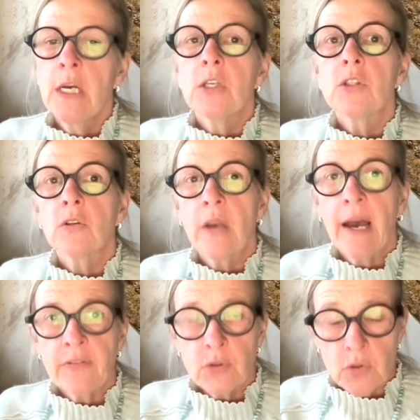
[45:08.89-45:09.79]
So you
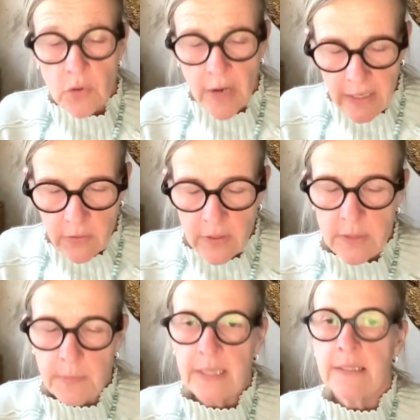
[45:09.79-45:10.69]
have to track your
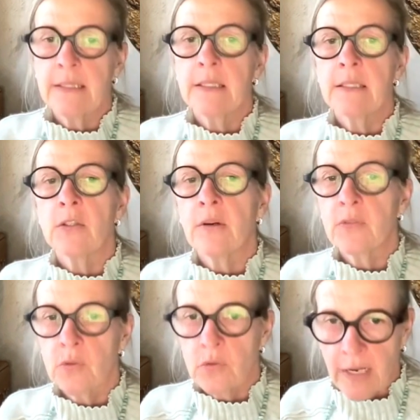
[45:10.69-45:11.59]
expenses, you have
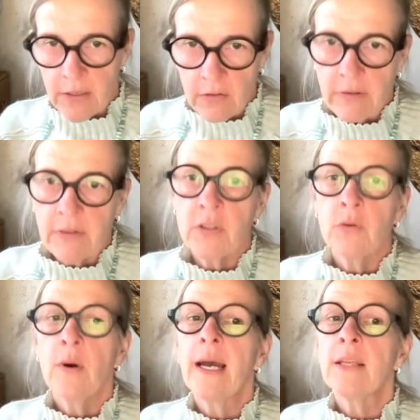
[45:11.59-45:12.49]
to track your
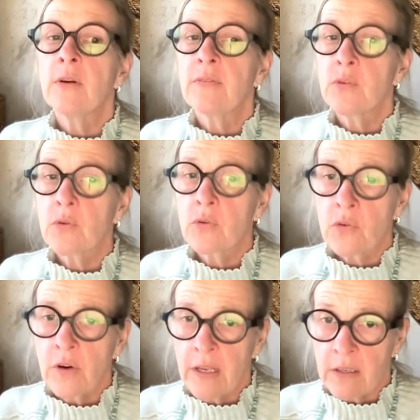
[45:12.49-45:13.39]
revenue, and you have to
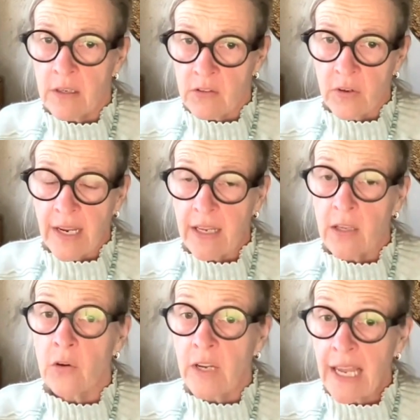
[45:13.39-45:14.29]
track
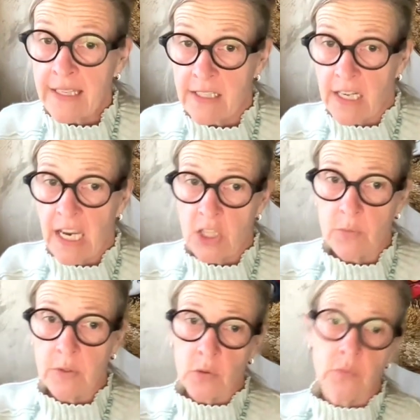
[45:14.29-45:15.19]
your cash
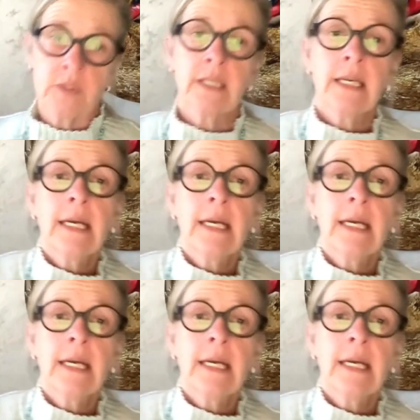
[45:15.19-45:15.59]
reserves.